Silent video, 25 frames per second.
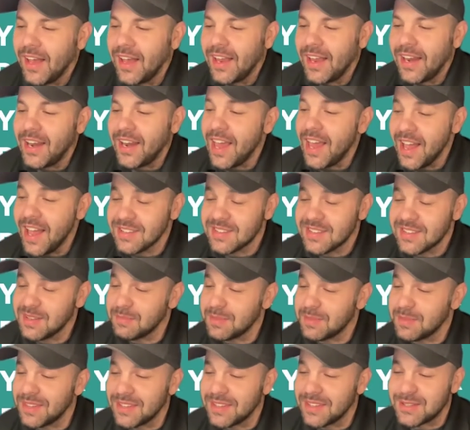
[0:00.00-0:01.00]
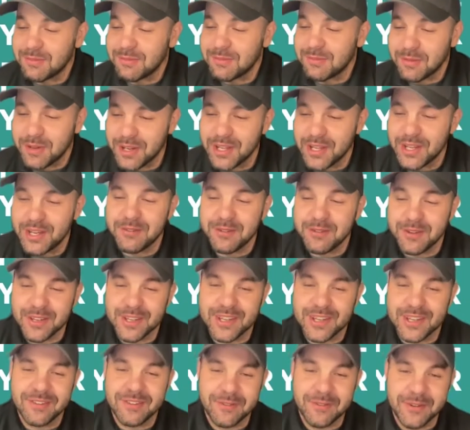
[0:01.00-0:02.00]
and he has something that's
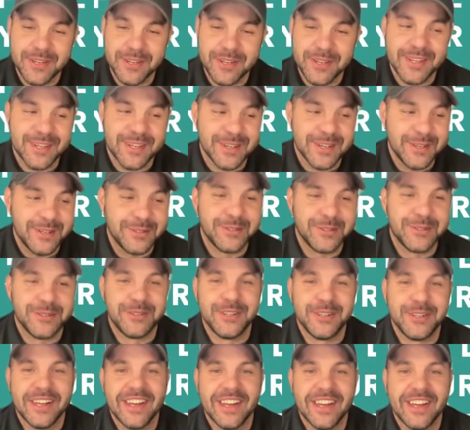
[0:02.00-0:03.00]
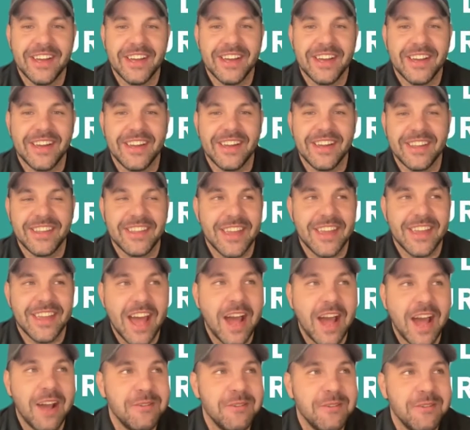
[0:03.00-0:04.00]
really cool that
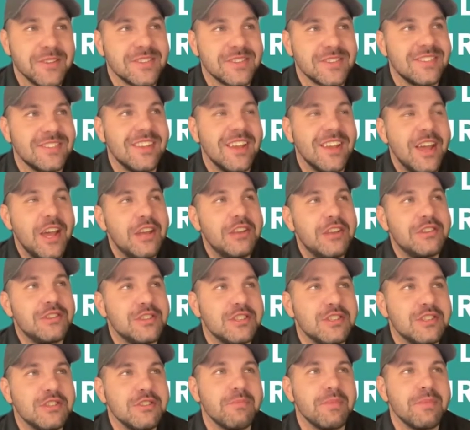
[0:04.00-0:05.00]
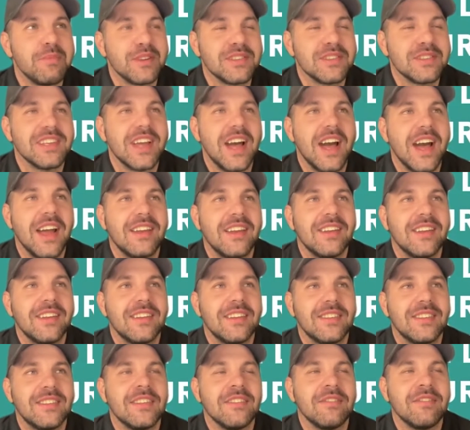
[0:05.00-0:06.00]
I was super
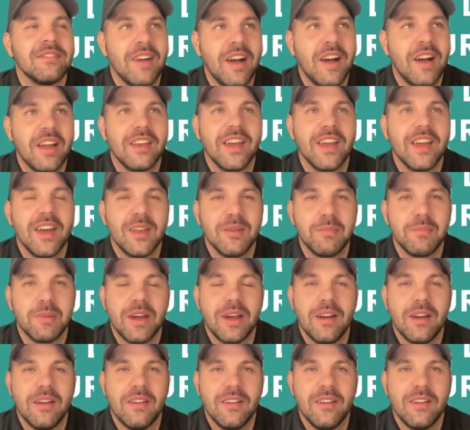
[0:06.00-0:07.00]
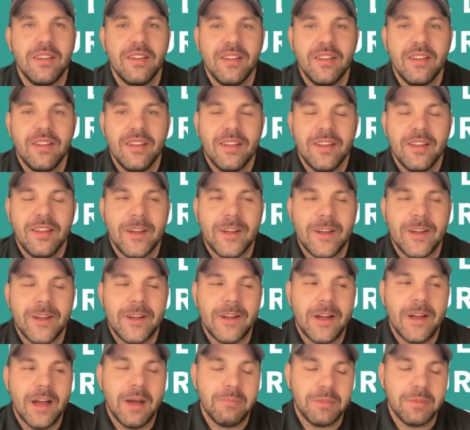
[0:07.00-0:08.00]
excited to find out about.
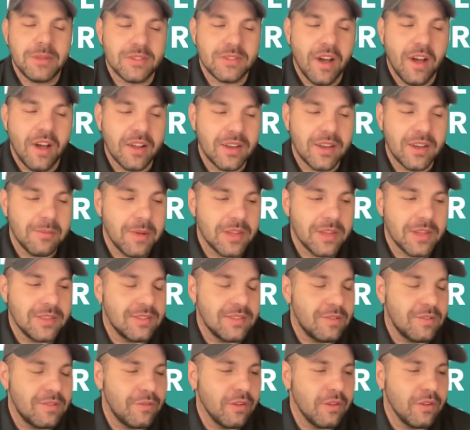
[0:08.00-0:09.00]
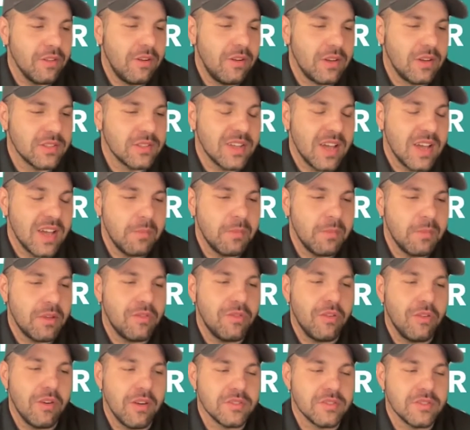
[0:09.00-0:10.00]
I've been talking about this for a long time as
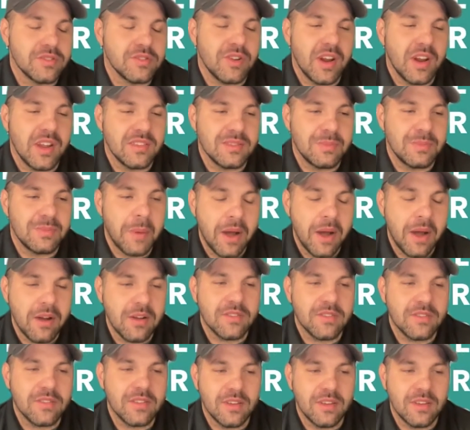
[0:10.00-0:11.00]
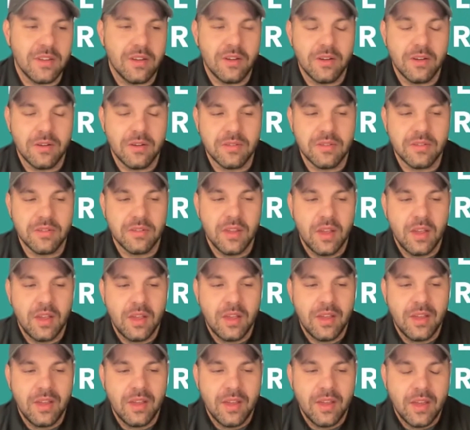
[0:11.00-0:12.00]
far as transparency goes,
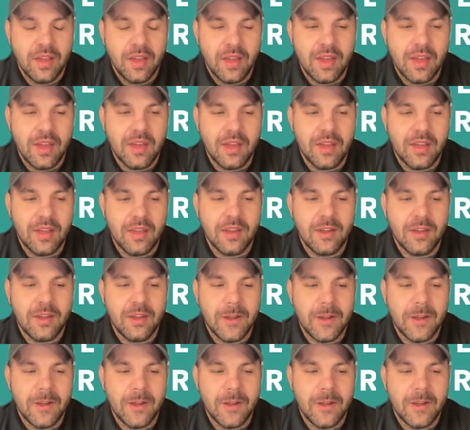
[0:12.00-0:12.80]
and